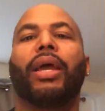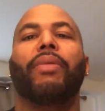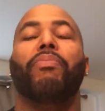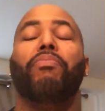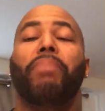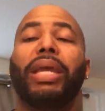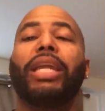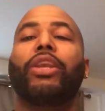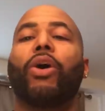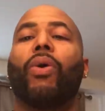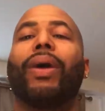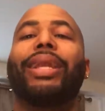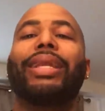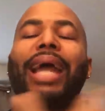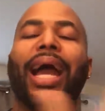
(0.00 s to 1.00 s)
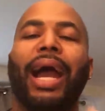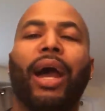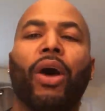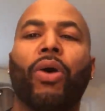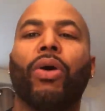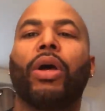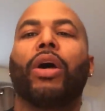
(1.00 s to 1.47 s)
Me knowing
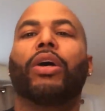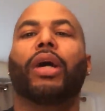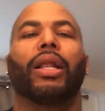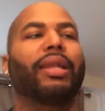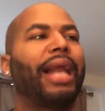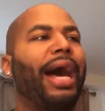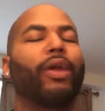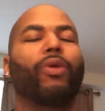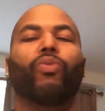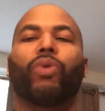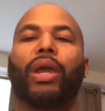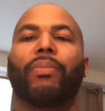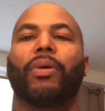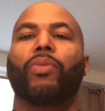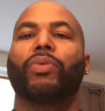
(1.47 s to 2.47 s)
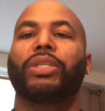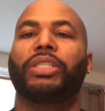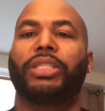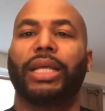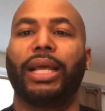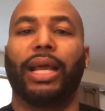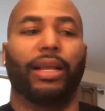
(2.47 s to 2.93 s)
now, a lot of women
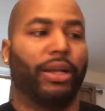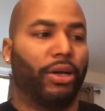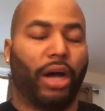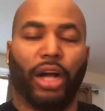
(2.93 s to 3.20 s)
was just, uh,